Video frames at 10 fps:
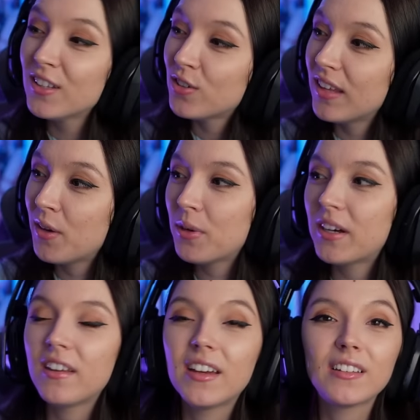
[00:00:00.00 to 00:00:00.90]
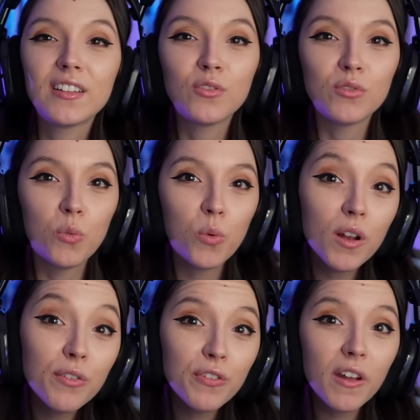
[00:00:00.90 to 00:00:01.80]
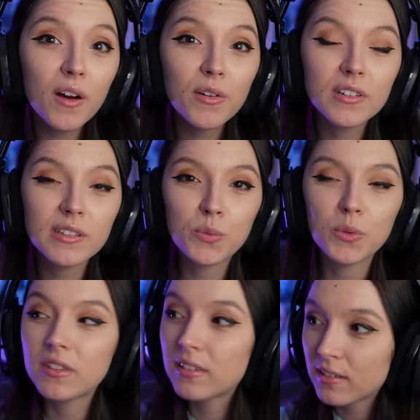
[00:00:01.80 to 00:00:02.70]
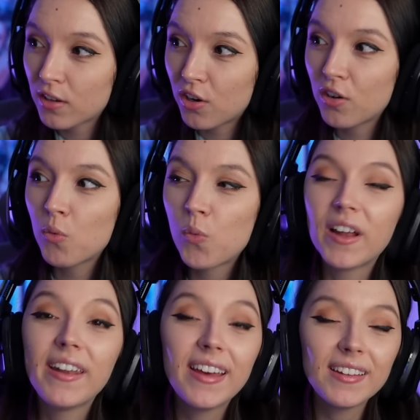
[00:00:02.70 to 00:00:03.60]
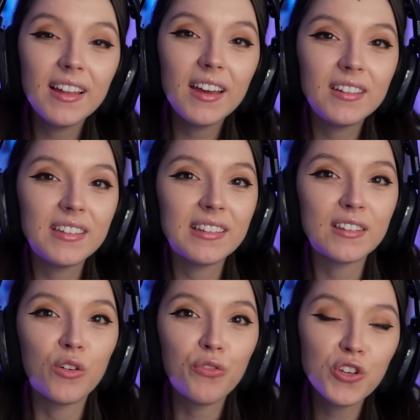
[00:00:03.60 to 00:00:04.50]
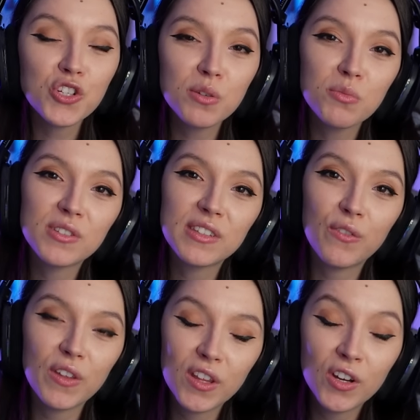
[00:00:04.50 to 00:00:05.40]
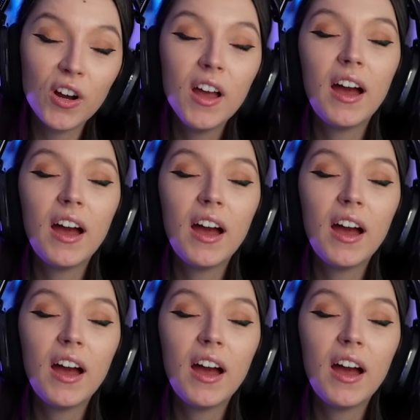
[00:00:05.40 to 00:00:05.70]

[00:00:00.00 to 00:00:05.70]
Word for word: Today we are reacting to The Wallflowers with the song One Headlight. This is the official music video.